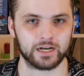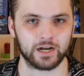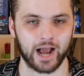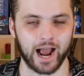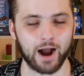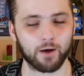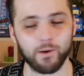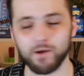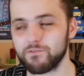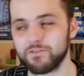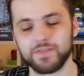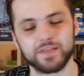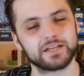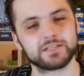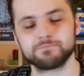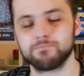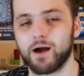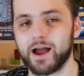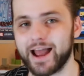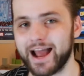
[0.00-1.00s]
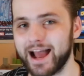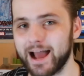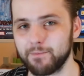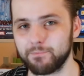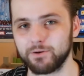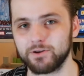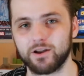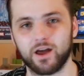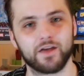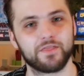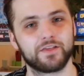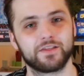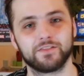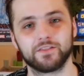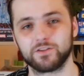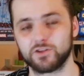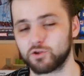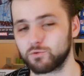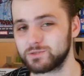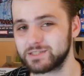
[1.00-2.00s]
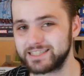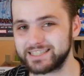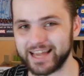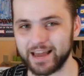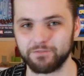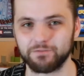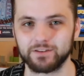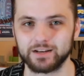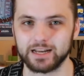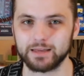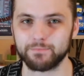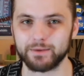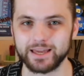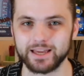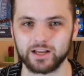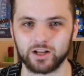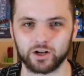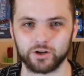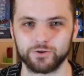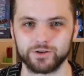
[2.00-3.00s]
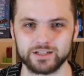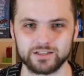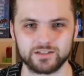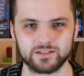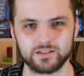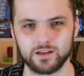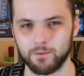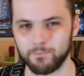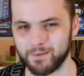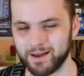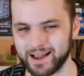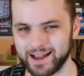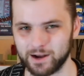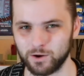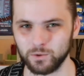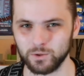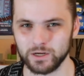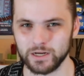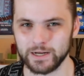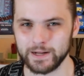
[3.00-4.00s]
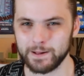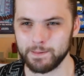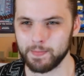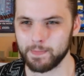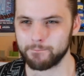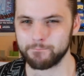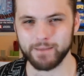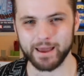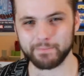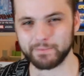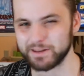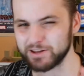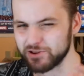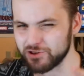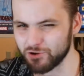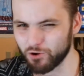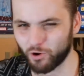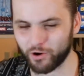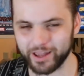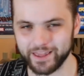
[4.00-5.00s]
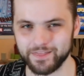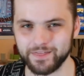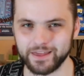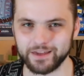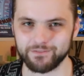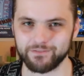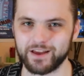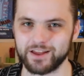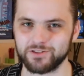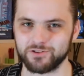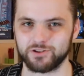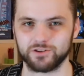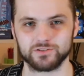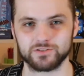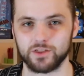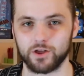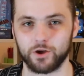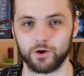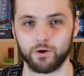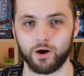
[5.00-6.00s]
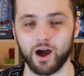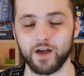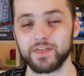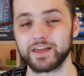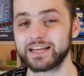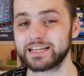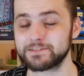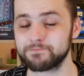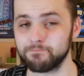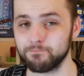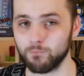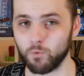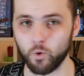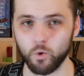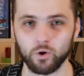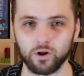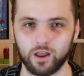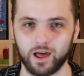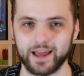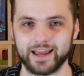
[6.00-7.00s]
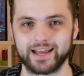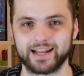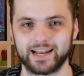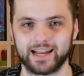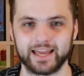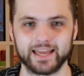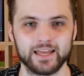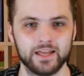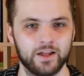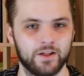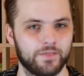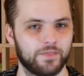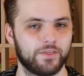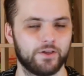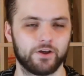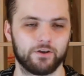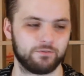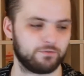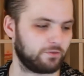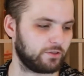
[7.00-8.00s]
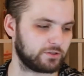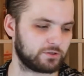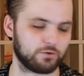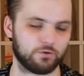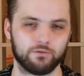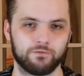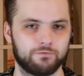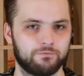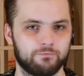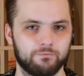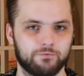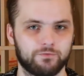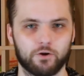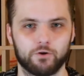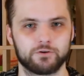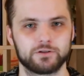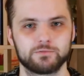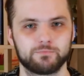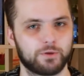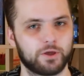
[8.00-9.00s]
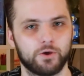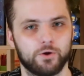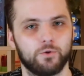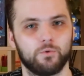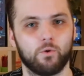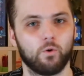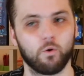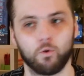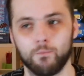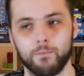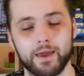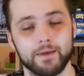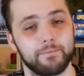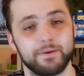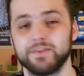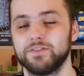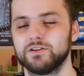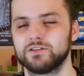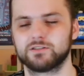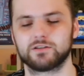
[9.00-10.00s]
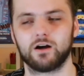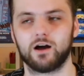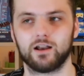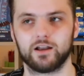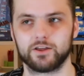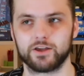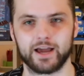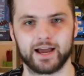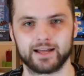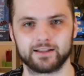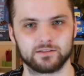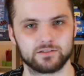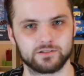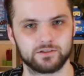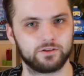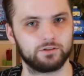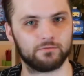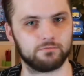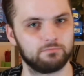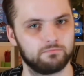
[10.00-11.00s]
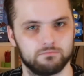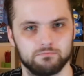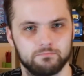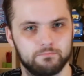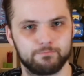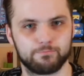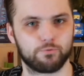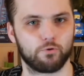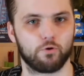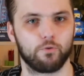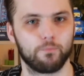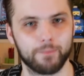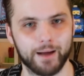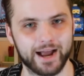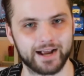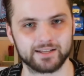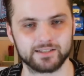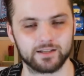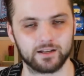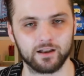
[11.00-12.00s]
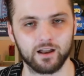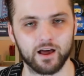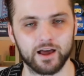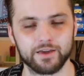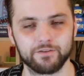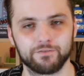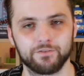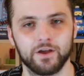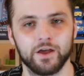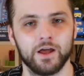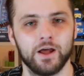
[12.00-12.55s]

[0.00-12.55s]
However this might happen, I think that she'll definitely be included somehow. Maybe not in the Avengers though. I think it's more likely that the sort of Florence Pugh or maybe the Scarlett Johansson brought back to life